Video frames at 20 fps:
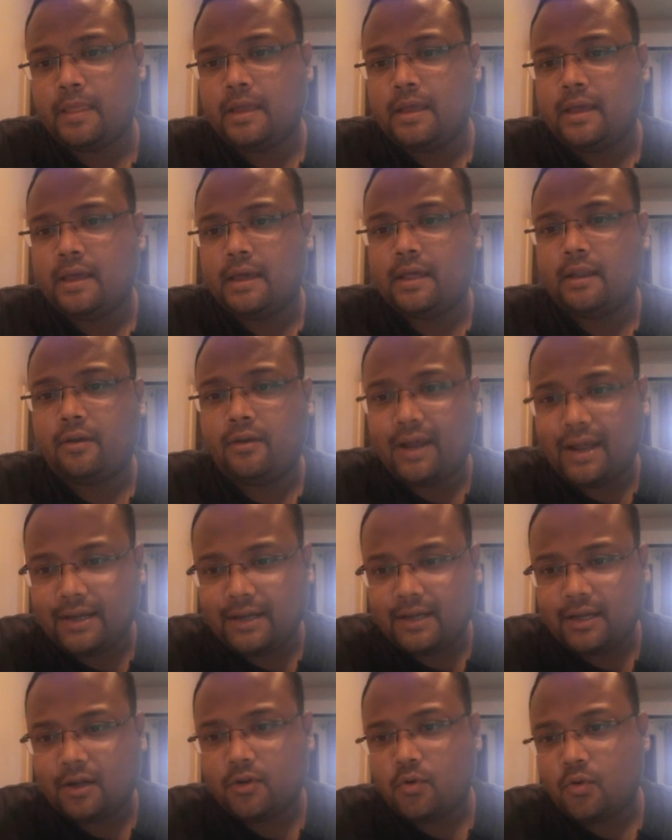and right
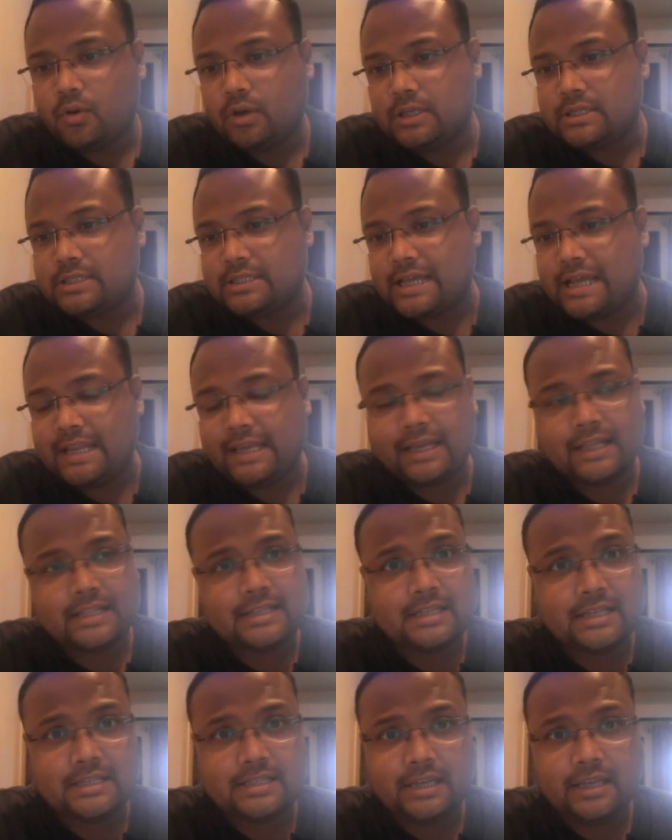now gold is standing at
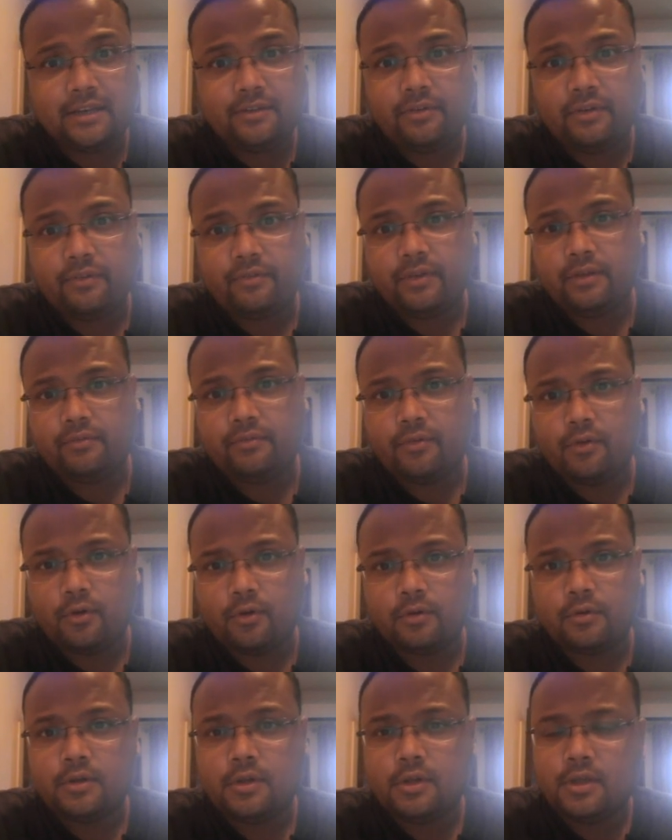1654.